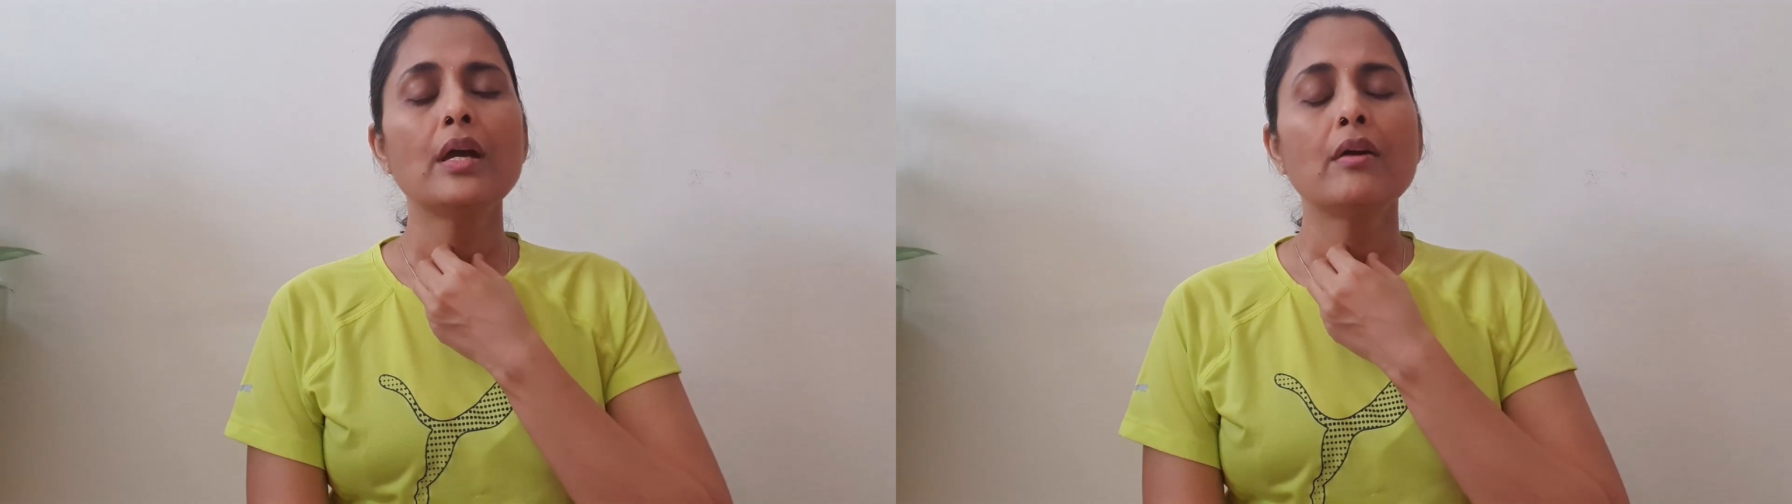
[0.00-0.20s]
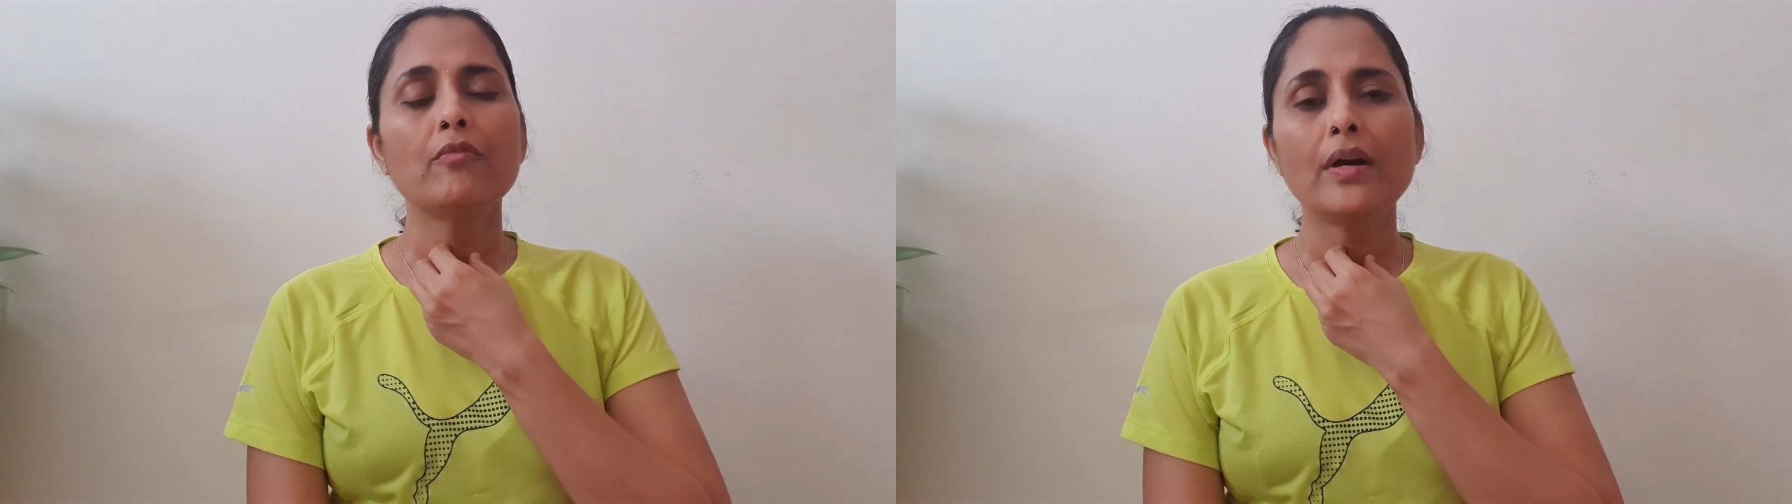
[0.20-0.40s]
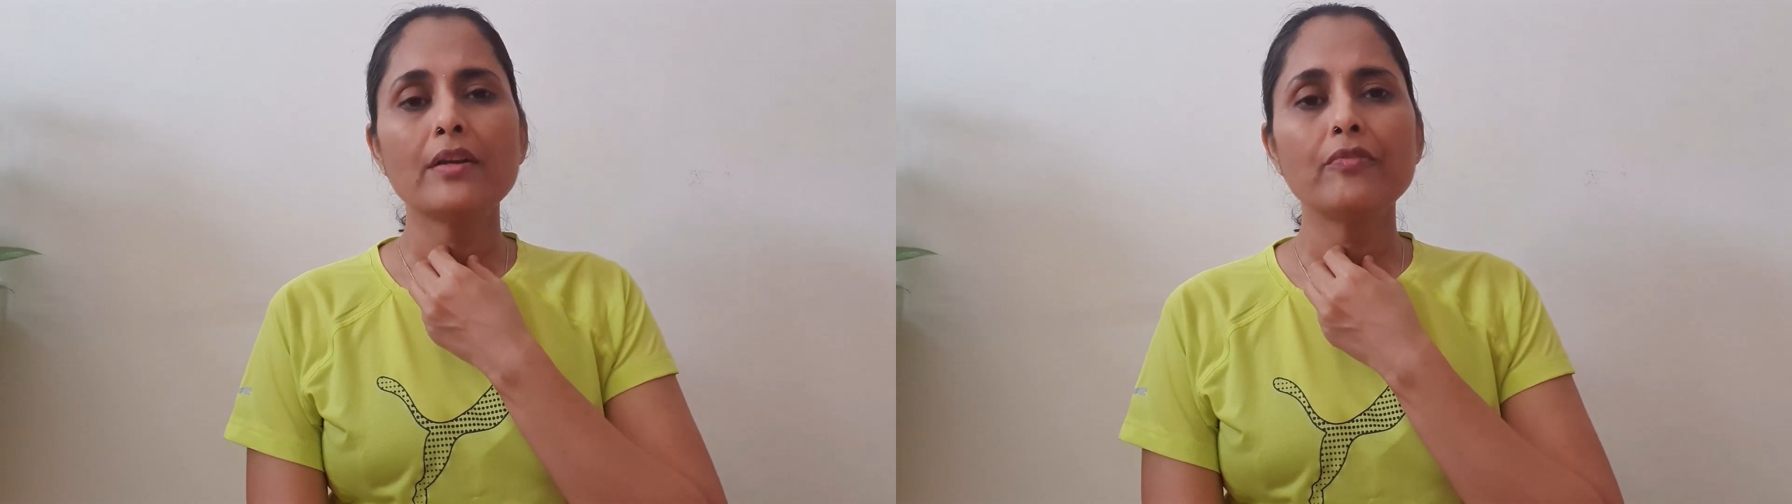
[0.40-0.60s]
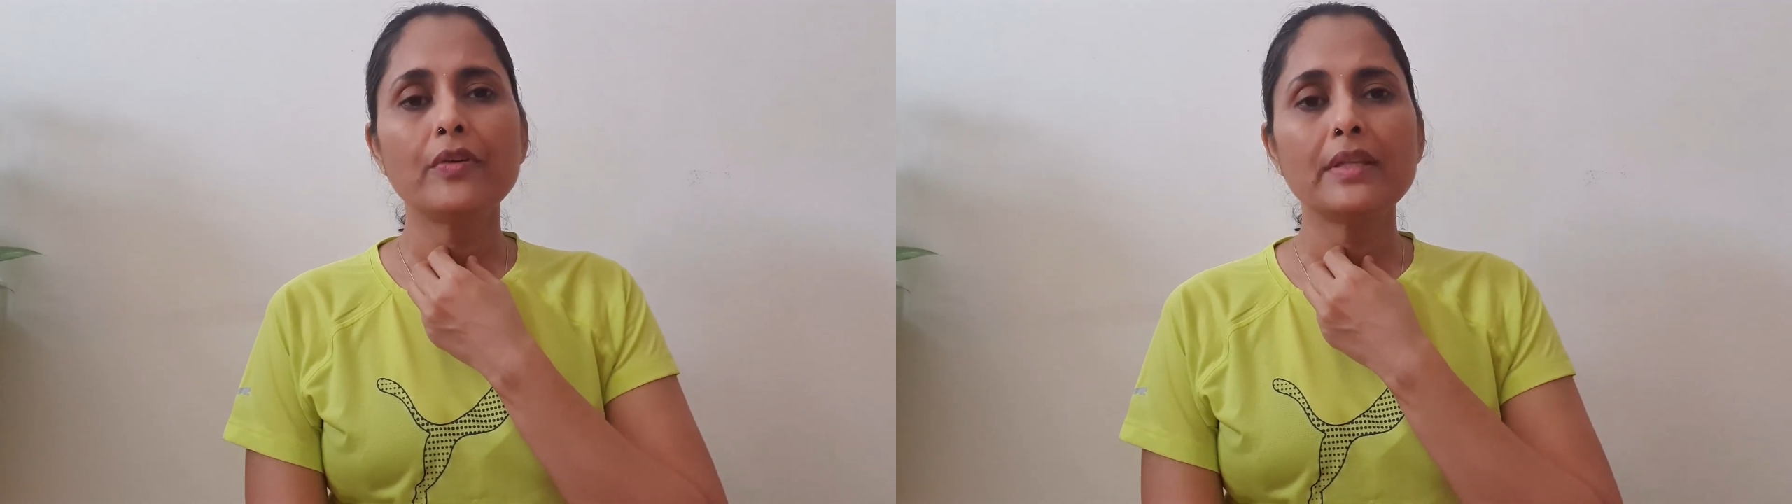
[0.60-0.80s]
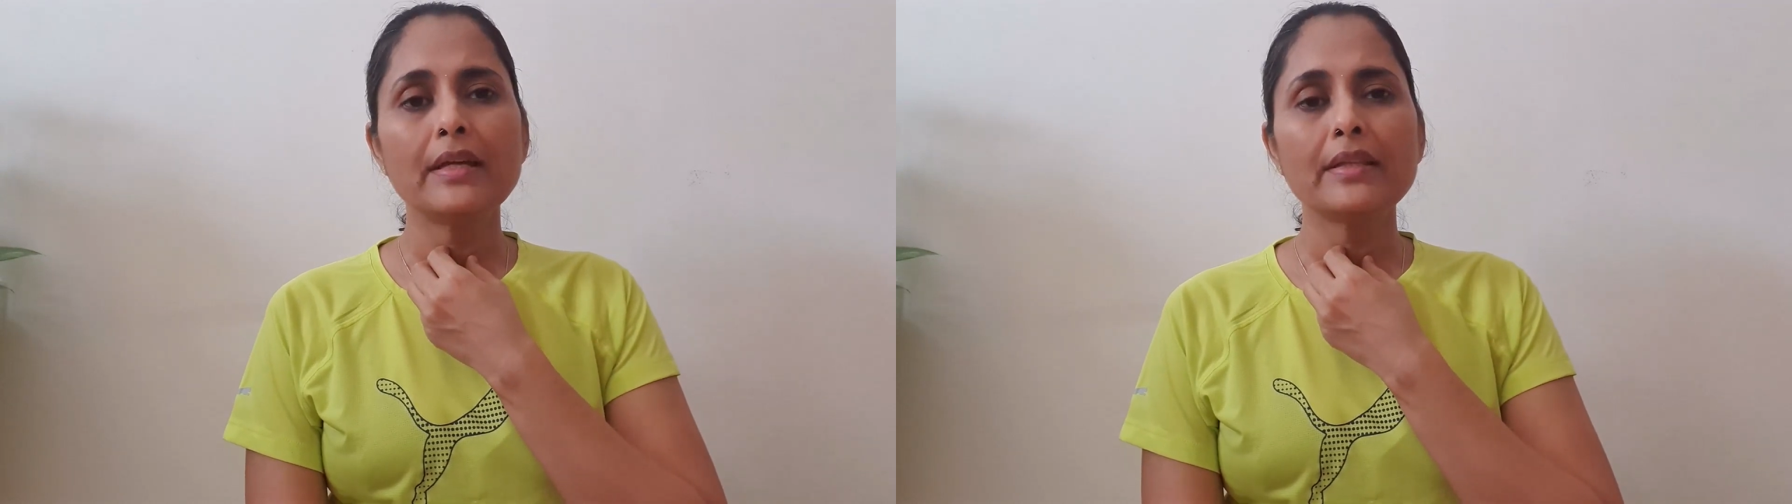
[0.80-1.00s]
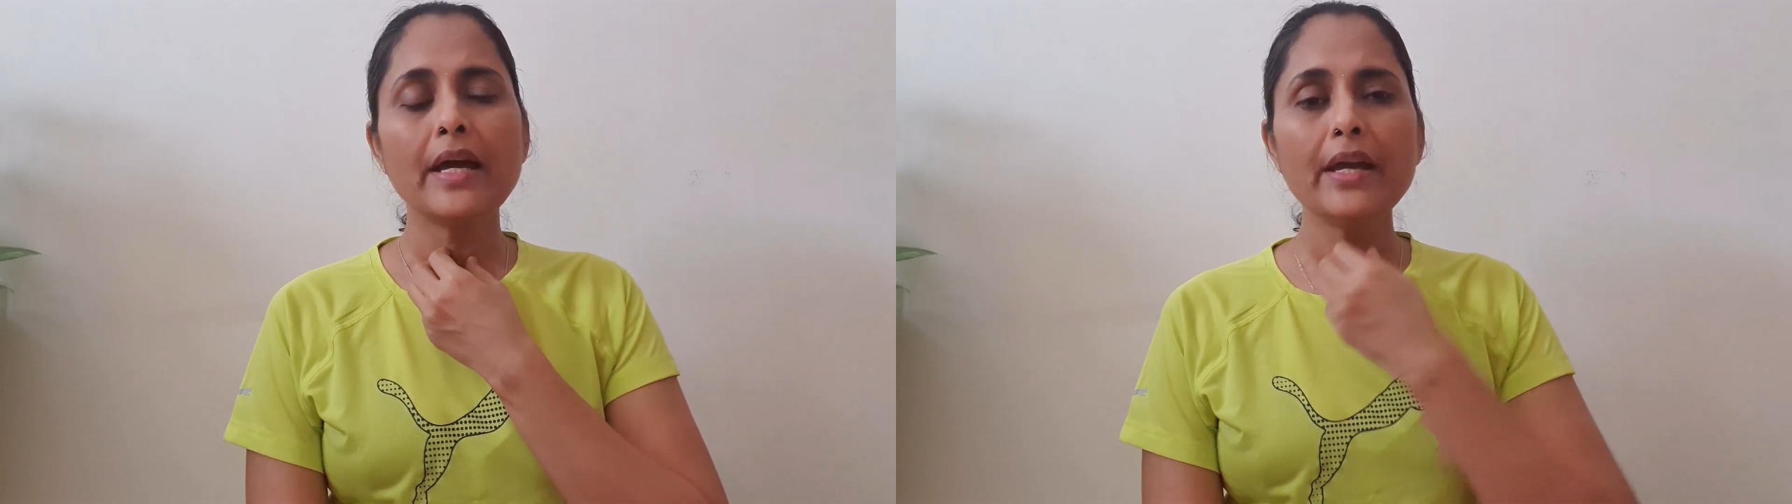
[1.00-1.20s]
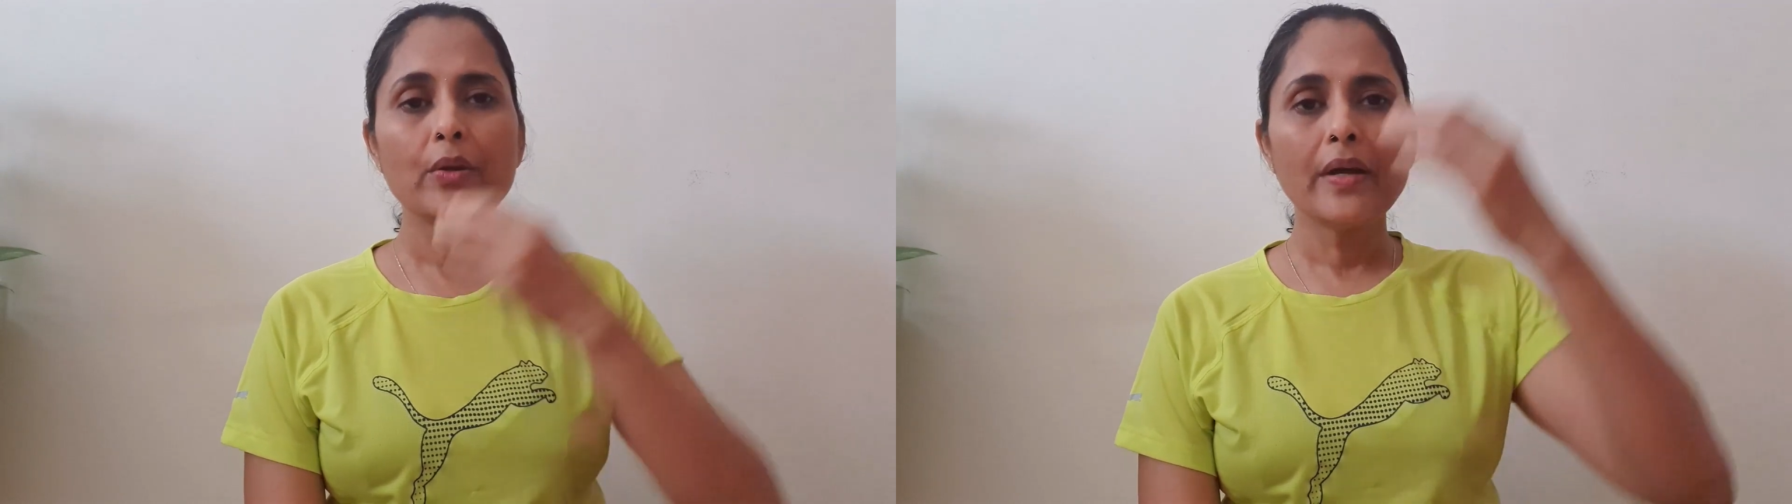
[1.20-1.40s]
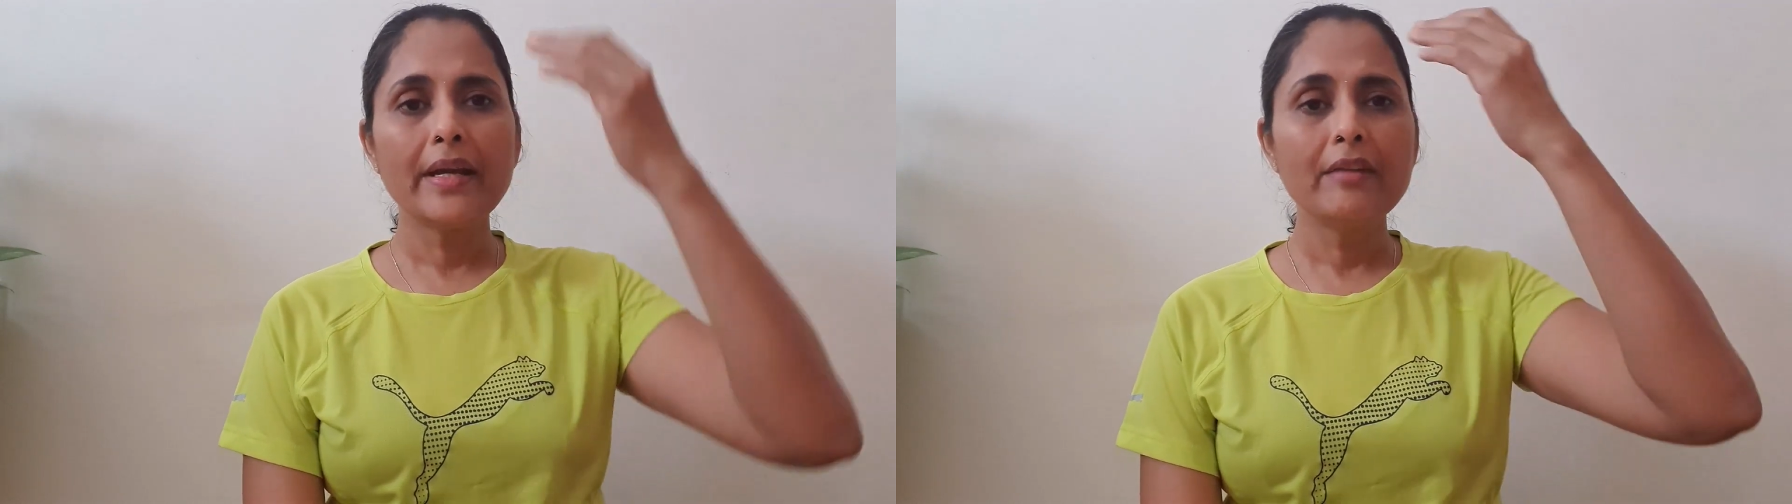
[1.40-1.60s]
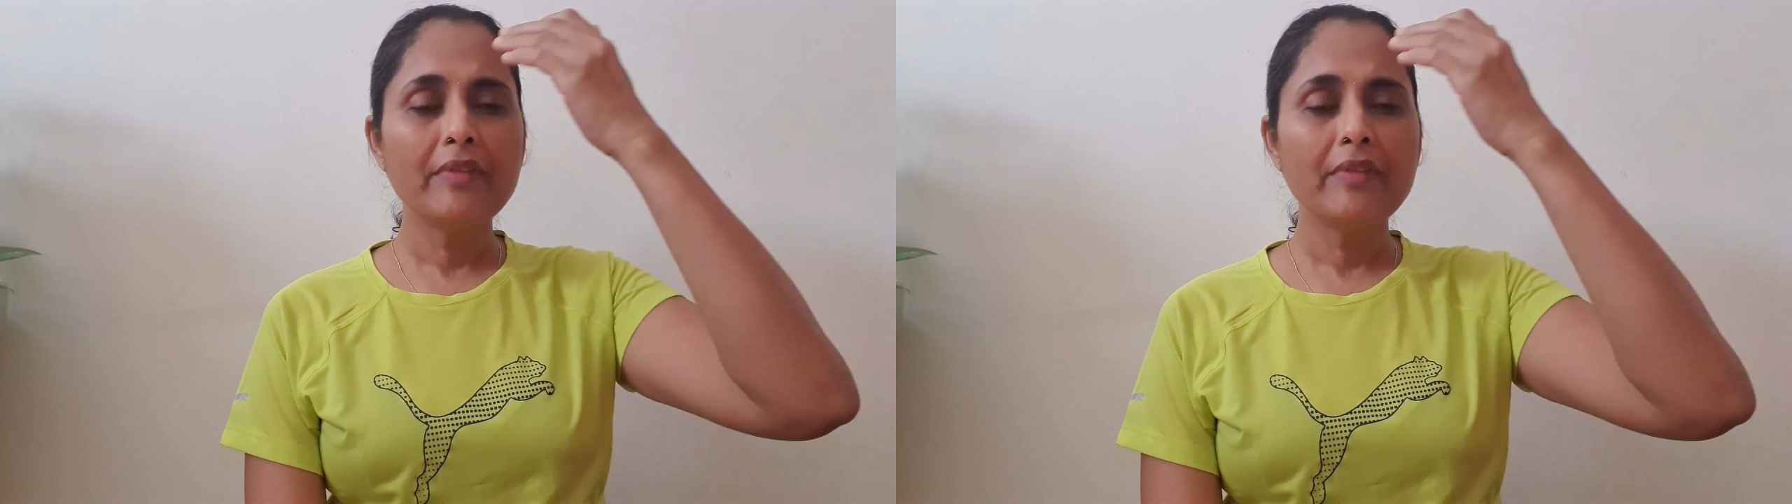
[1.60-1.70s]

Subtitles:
work for the thyroid,